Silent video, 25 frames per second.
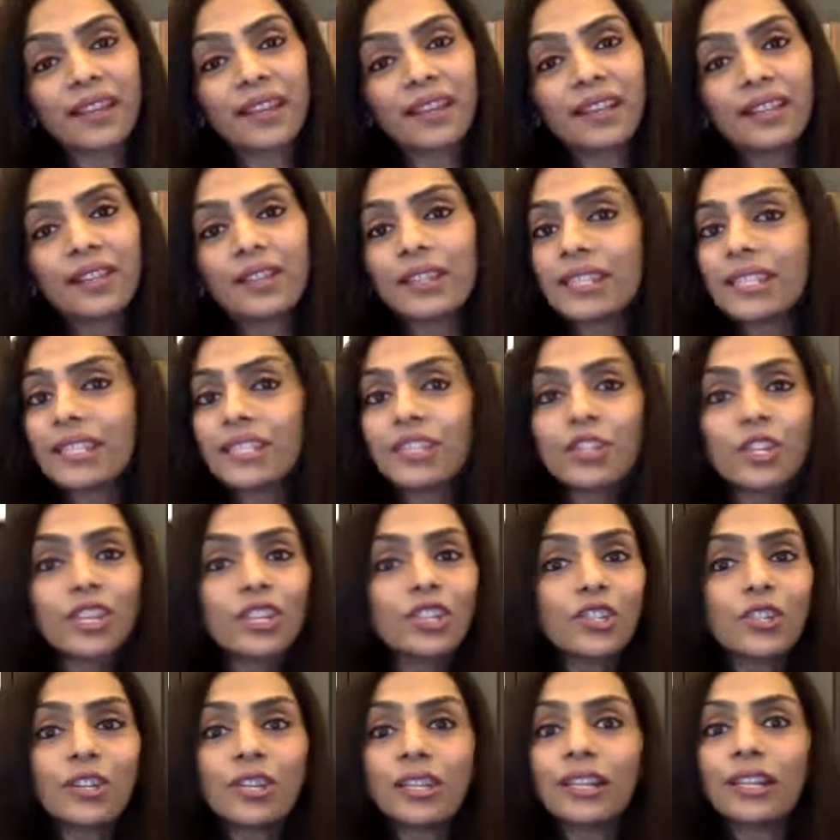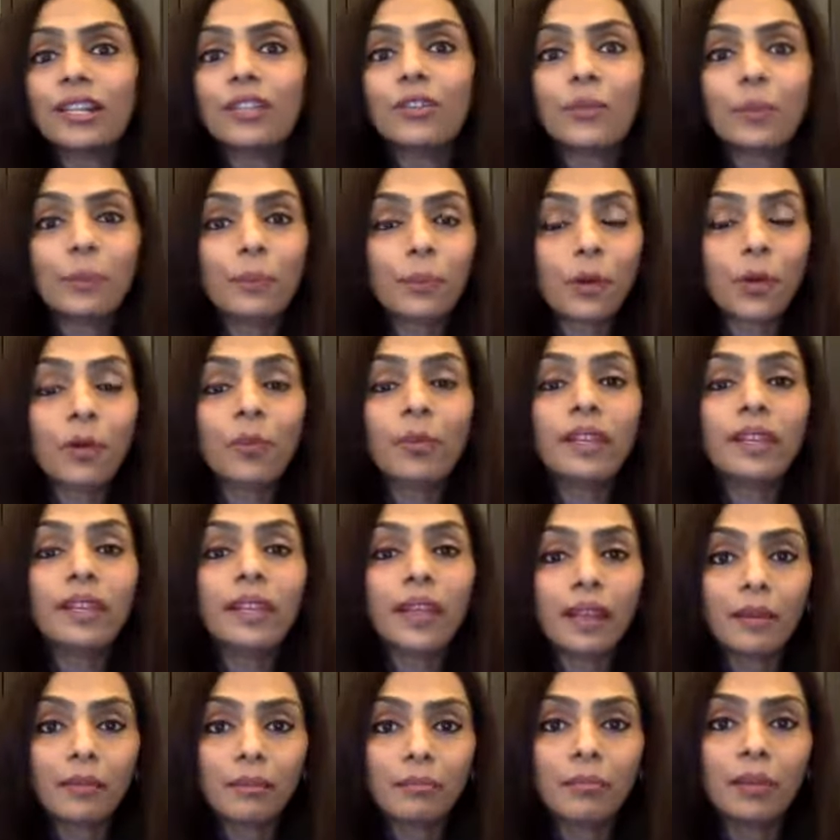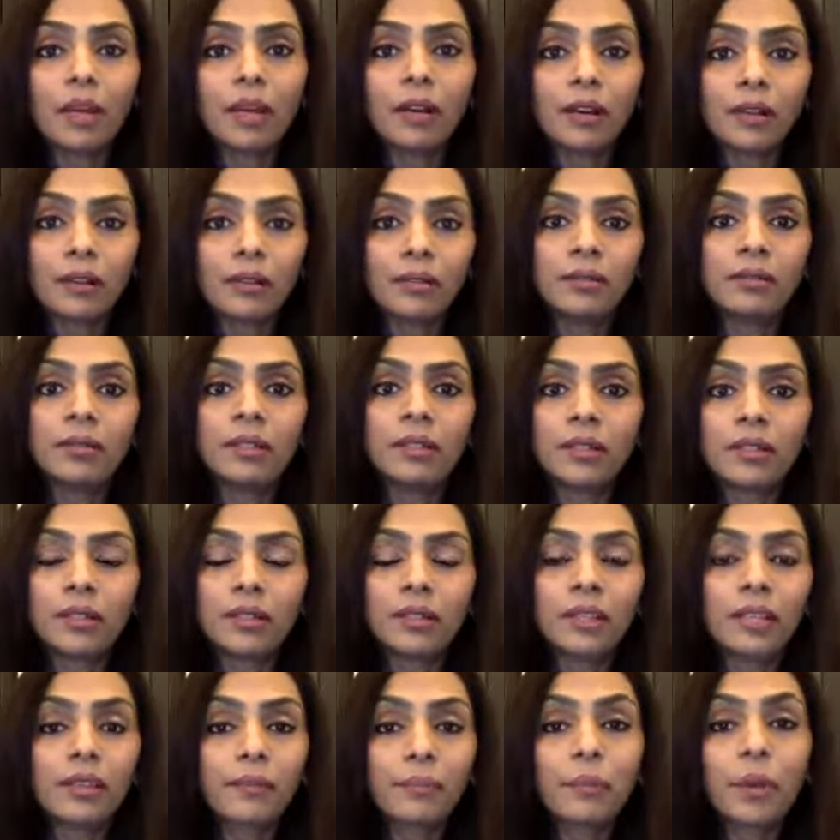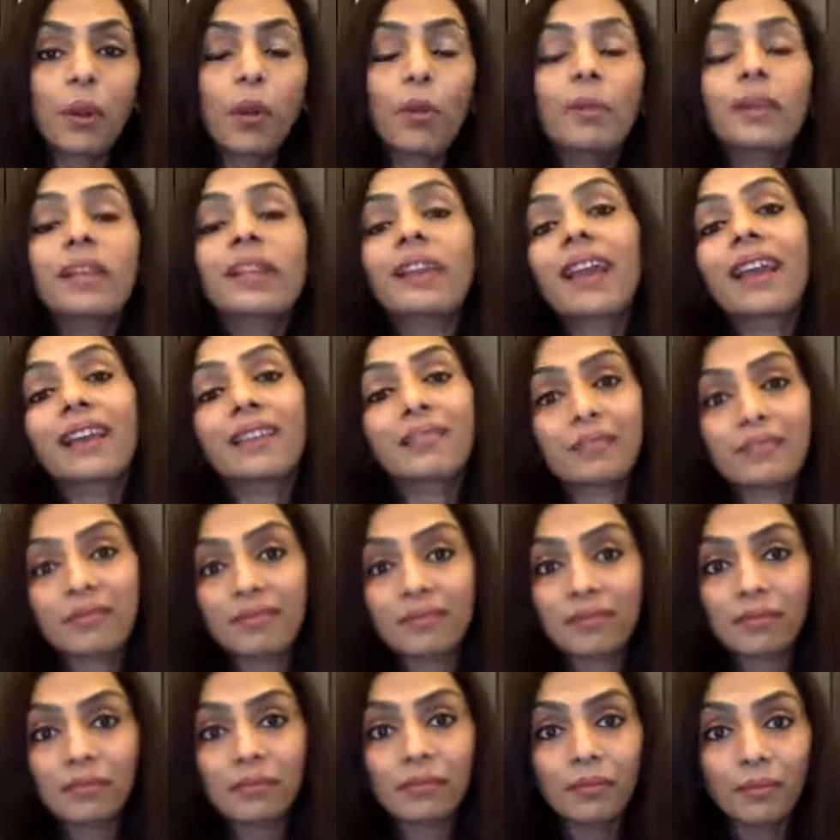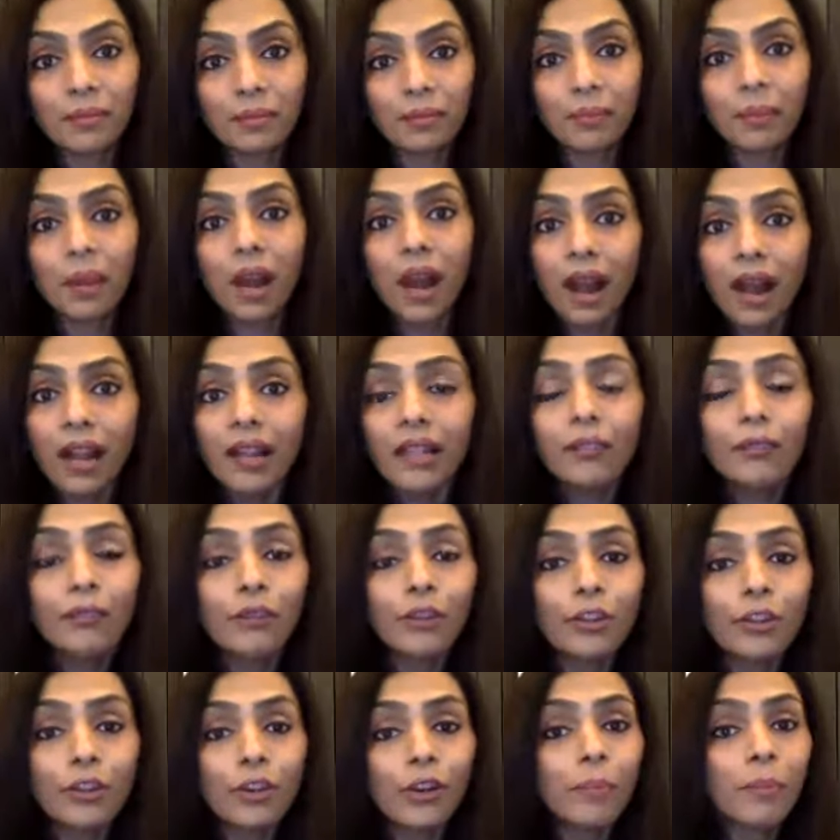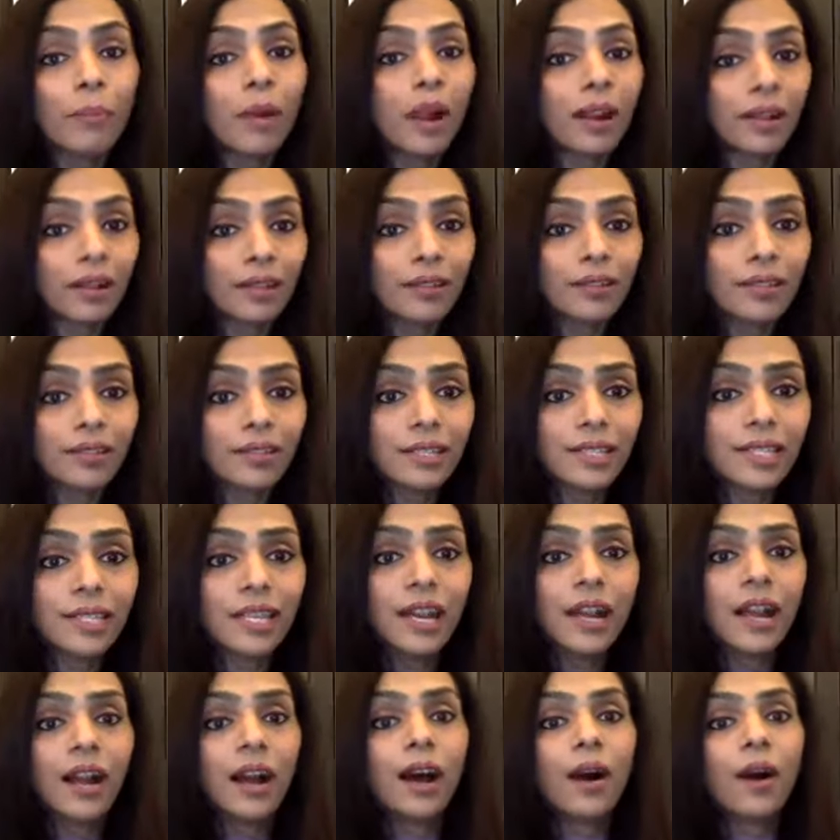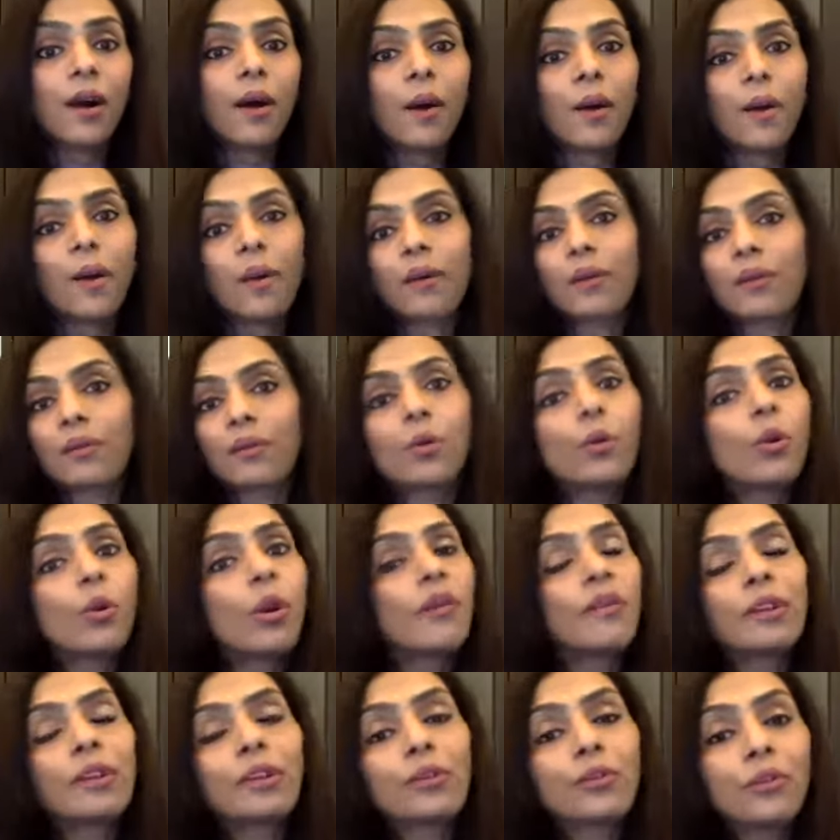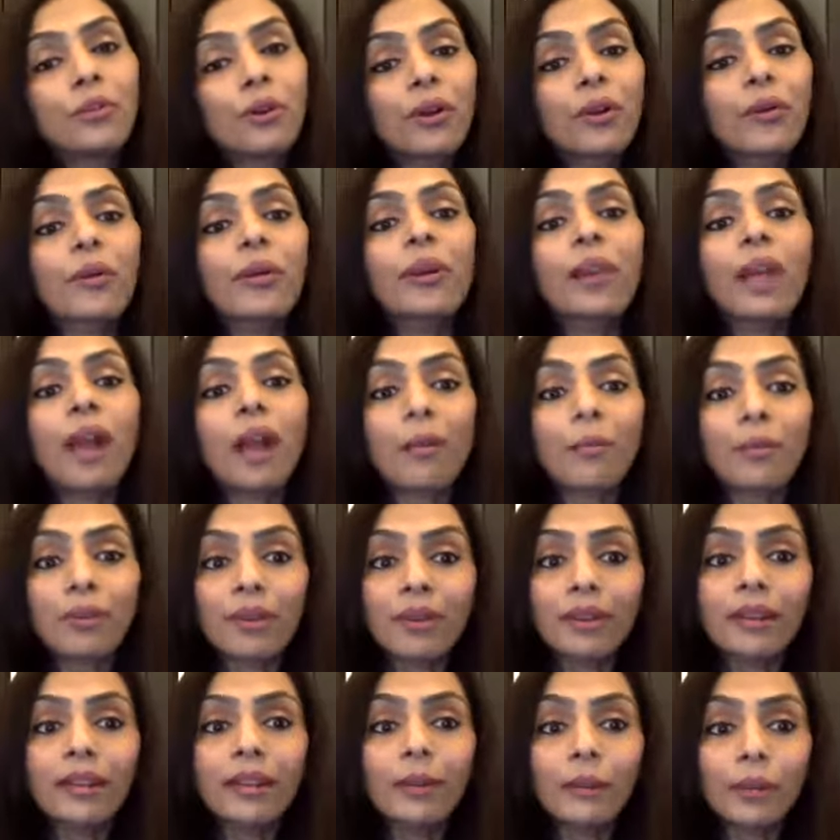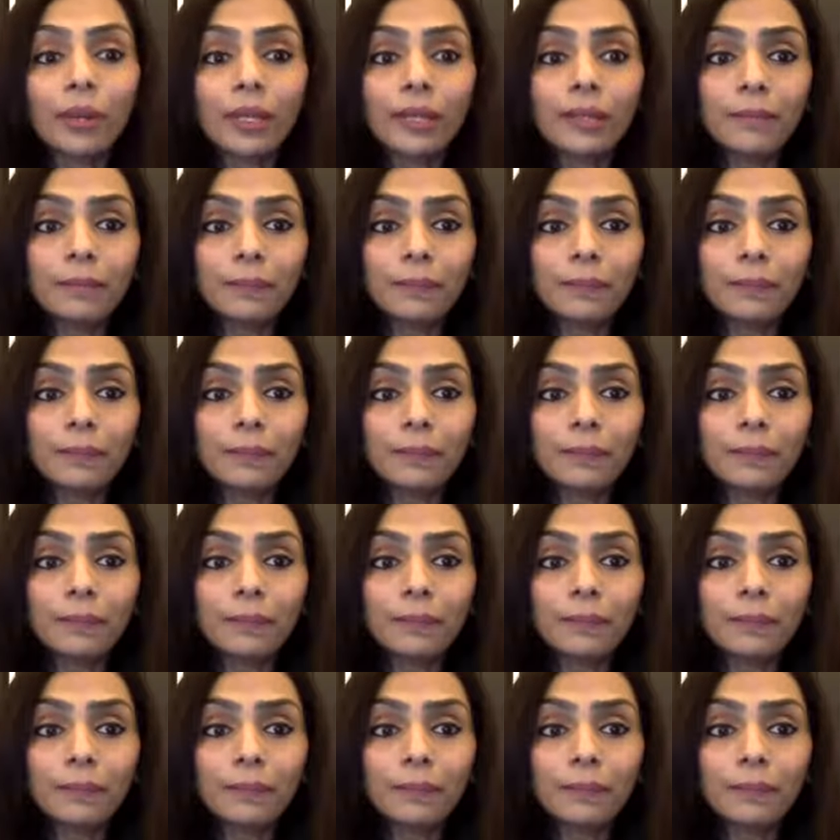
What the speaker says: There's a gesture that you probably can part for your partners or whoever you are collaborating with.